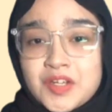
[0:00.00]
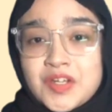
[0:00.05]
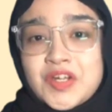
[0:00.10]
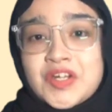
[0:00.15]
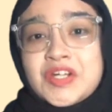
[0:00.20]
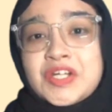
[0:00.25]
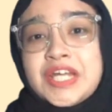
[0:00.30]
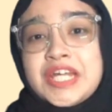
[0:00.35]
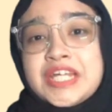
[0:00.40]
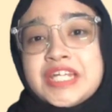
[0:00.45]

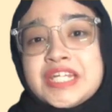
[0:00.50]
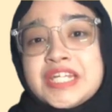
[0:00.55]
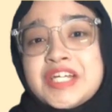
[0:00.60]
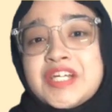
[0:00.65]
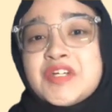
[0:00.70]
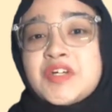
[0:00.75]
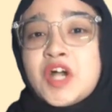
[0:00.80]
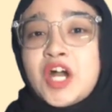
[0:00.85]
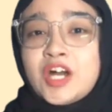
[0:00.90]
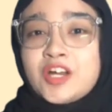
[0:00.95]

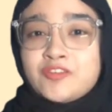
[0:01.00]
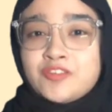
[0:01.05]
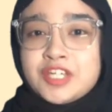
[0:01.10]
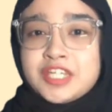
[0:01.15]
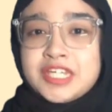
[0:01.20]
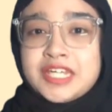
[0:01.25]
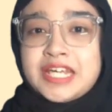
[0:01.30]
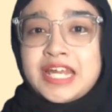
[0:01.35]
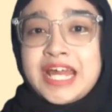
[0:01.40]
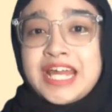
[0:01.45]
Correlation
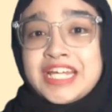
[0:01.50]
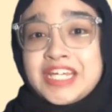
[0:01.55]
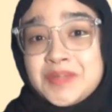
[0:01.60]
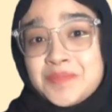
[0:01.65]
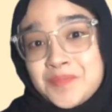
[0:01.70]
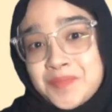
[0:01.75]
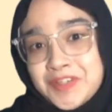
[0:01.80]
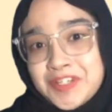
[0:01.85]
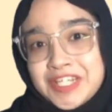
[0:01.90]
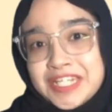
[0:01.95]
coefficients are
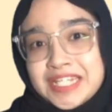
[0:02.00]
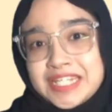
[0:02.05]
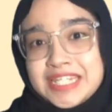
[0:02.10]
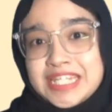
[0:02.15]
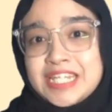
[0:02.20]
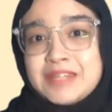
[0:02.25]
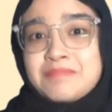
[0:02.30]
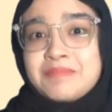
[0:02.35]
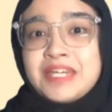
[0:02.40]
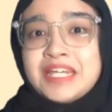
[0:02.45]

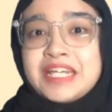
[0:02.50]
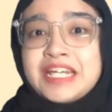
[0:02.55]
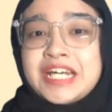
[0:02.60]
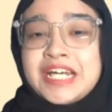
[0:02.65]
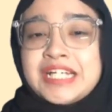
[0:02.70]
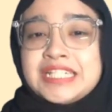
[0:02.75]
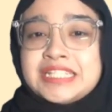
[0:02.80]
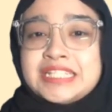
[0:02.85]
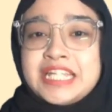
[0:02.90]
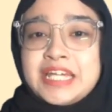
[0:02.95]
important
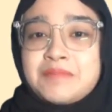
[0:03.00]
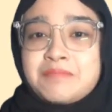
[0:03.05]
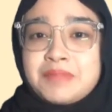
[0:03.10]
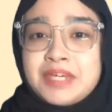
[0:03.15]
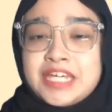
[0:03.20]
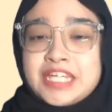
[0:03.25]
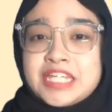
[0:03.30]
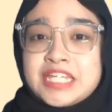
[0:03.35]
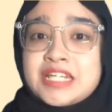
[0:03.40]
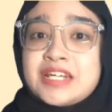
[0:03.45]
because they
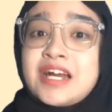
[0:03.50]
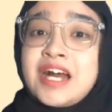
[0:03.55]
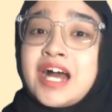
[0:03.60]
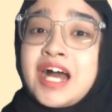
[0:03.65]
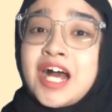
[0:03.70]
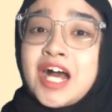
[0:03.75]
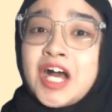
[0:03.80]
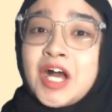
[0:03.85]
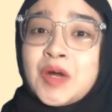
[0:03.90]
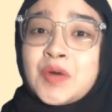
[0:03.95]
measure
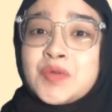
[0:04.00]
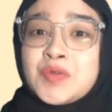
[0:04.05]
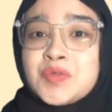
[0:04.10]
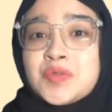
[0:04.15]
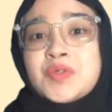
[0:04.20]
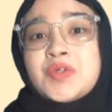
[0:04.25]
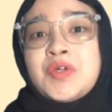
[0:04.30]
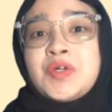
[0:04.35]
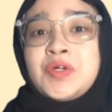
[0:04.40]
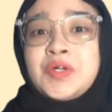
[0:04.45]
how
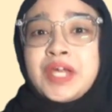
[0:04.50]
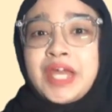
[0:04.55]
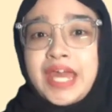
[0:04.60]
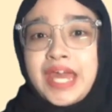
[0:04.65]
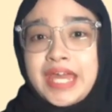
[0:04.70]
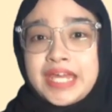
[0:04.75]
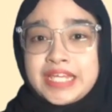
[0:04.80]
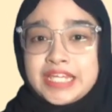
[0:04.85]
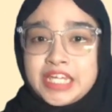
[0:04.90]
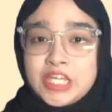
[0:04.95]
strong
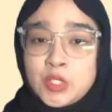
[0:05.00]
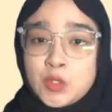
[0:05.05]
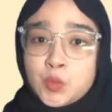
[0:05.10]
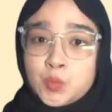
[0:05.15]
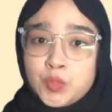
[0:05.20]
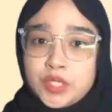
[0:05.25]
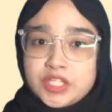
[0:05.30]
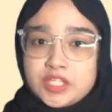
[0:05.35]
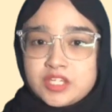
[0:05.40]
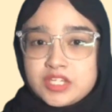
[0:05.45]
and
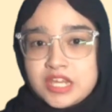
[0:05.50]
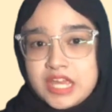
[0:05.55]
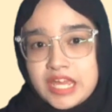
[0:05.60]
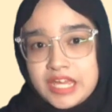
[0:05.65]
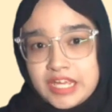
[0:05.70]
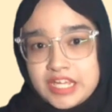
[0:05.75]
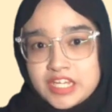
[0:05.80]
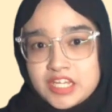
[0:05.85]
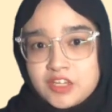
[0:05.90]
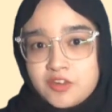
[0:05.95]
in which
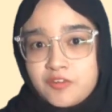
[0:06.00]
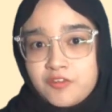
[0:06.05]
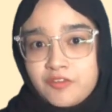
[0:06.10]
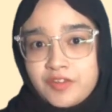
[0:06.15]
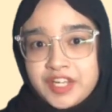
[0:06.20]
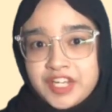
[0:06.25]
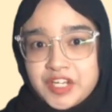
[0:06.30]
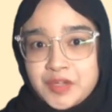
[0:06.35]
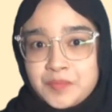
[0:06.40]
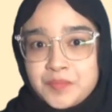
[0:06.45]
direction
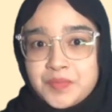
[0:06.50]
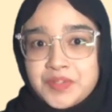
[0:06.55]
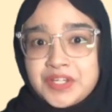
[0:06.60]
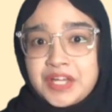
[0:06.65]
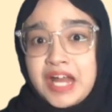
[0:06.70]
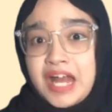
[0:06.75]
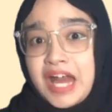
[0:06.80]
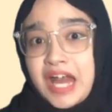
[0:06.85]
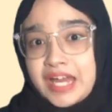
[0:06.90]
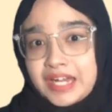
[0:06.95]

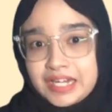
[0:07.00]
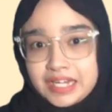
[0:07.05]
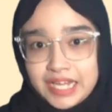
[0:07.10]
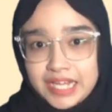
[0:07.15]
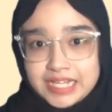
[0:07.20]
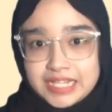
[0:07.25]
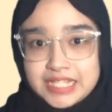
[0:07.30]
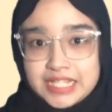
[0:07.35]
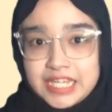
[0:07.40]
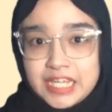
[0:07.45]
variables are
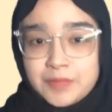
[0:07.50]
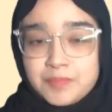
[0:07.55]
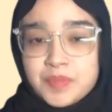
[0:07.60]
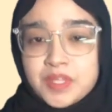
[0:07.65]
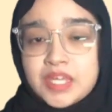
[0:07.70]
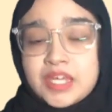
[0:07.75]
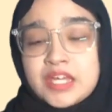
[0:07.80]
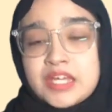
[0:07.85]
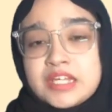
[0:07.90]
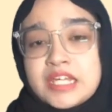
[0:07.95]
related.
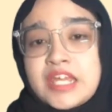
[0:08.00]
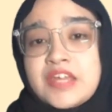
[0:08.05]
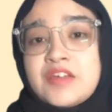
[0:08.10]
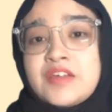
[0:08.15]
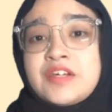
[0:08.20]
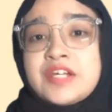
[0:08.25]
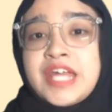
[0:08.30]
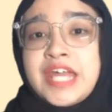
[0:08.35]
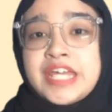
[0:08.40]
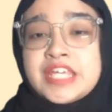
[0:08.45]
They
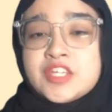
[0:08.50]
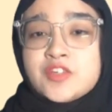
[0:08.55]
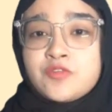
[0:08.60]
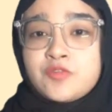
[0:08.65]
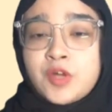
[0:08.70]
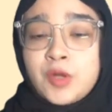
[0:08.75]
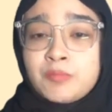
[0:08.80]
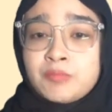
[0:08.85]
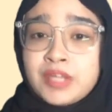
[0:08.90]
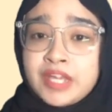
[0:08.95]
range
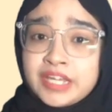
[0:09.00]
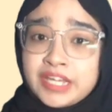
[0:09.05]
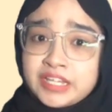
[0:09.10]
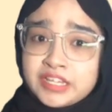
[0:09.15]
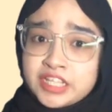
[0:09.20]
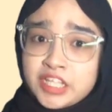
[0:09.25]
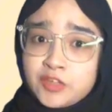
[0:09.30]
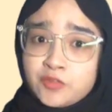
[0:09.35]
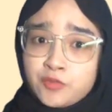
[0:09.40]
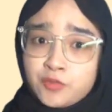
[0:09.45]
from
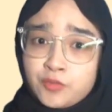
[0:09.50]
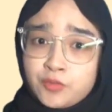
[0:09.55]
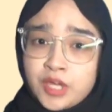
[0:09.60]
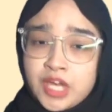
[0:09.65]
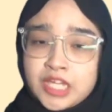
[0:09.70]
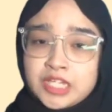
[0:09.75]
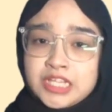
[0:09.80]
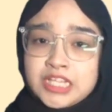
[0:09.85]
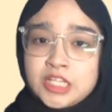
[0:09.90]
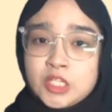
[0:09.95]

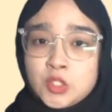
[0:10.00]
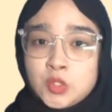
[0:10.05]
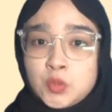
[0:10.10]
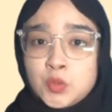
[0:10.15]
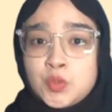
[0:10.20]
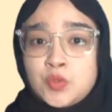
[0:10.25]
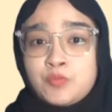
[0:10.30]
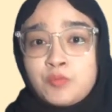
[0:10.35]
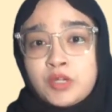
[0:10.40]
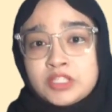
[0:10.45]
-1
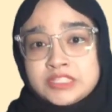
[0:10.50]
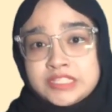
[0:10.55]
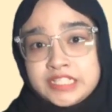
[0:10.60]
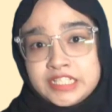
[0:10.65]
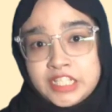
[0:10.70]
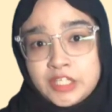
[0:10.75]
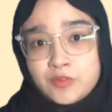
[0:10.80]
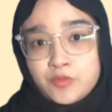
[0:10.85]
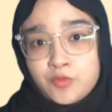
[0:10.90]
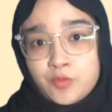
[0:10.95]
to
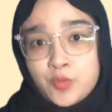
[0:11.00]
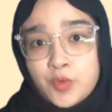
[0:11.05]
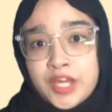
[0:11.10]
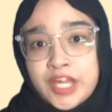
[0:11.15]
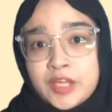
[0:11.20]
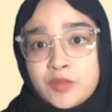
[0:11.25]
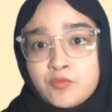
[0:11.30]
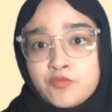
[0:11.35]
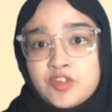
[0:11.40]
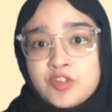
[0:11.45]

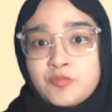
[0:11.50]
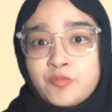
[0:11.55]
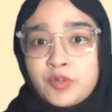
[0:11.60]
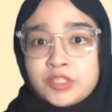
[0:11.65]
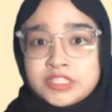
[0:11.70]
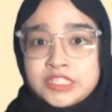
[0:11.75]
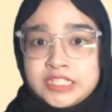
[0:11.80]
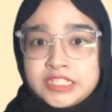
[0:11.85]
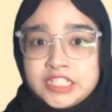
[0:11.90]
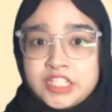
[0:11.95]
+1, with
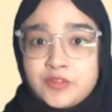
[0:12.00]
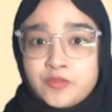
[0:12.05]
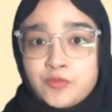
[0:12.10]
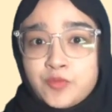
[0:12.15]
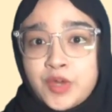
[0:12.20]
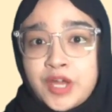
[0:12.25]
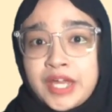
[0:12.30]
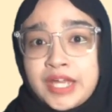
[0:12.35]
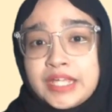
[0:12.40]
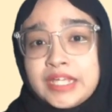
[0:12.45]

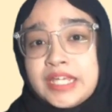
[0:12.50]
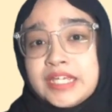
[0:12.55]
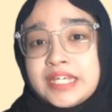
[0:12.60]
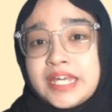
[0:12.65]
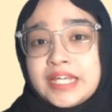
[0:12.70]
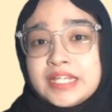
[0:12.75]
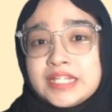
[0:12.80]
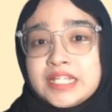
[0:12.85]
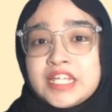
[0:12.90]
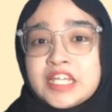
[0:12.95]
+1
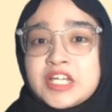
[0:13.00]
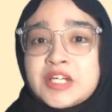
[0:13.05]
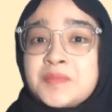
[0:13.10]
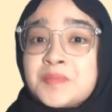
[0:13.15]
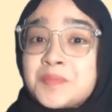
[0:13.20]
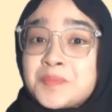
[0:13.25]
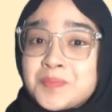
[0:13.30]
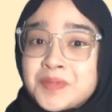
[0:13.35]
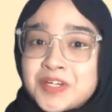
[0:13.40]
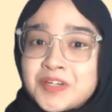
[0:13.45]
indicating a
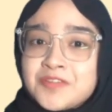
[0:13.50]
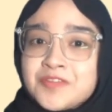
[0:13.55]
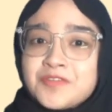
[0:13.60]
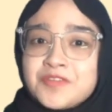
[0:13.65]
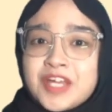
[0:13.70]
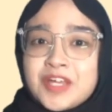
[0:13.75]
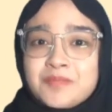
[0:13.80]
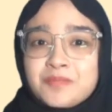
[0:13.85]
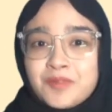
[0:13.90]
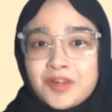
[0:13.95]

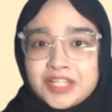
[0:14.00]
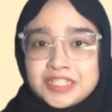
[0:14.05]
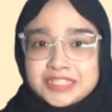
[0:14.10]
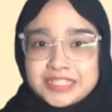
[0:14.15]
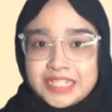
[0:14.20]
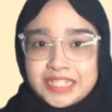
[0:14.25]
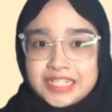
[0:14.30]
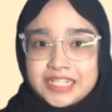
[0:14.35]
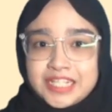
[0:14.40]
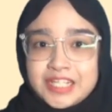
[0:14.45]
perfect
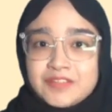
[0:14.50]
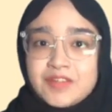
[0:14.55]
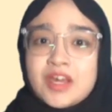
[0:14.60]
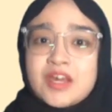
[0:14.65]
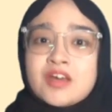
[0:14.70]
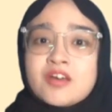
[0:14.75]
positive